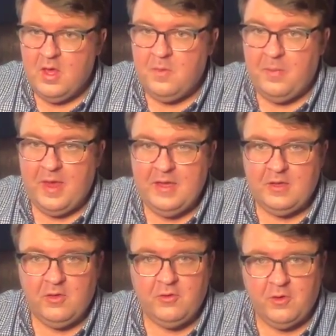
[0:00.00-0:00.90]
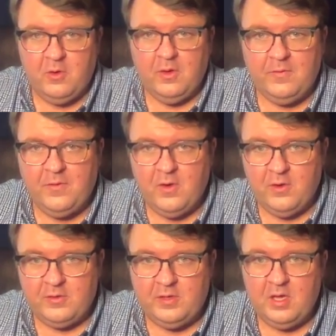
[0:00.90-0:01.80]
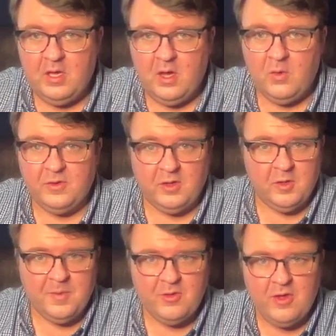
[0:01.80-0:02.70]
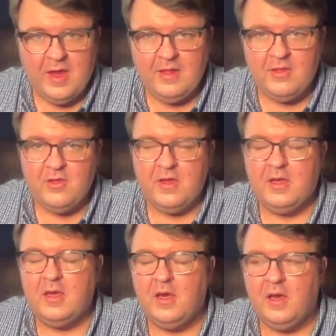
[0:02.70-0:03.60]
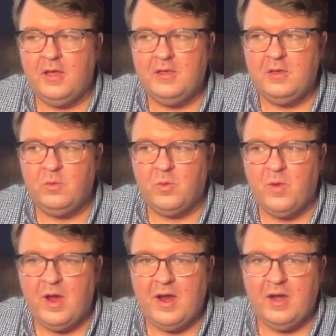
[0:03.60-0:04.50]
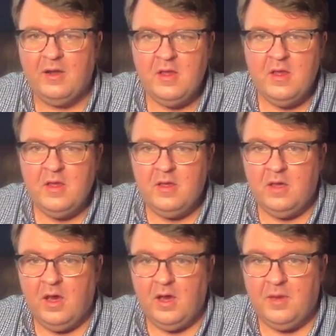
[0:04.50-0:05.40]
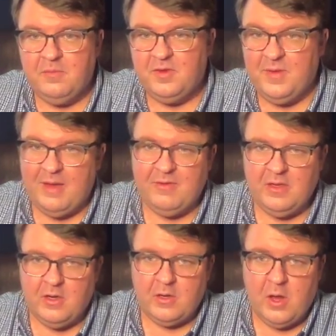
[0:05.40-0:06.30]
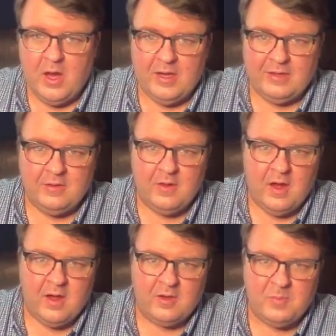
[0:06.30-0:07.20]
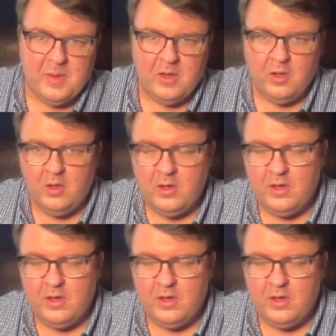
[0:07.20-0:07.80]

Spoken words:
Pain control at first was a little bit challenging. Did require some IV narcotics in the hospital.